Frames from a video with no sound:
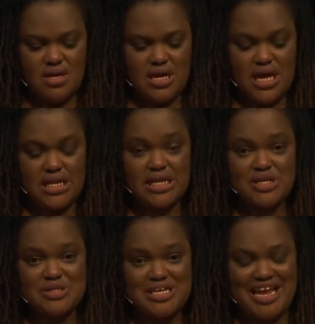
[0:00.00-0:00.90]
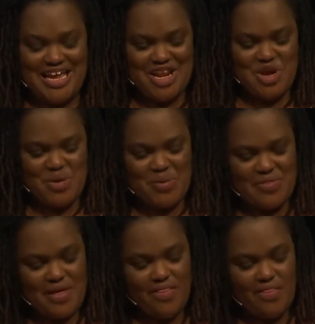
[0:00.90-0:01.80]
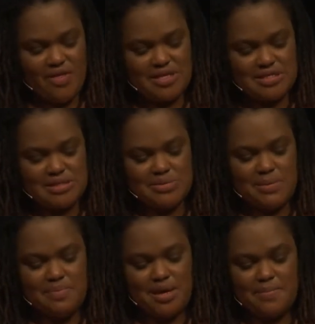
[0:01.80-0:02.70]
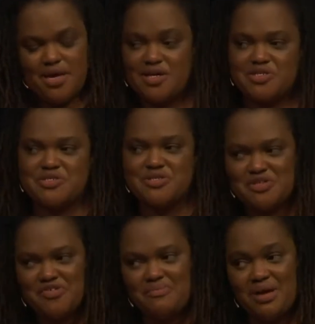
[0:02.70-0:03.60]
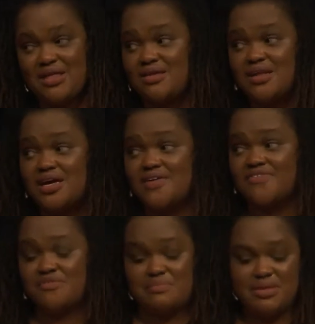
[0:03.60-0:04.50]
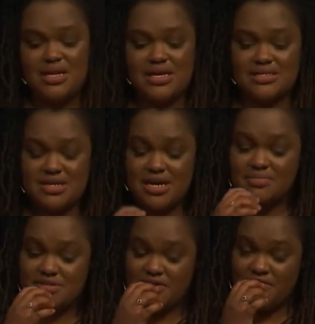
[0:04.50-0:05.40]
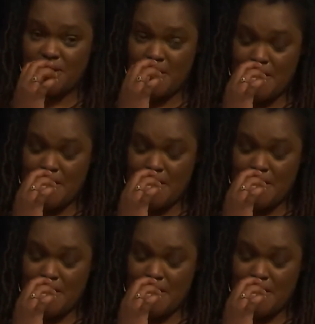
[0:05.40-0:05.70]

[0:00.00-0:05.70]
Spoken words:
Little did I know that this would be a picture of my life many times over.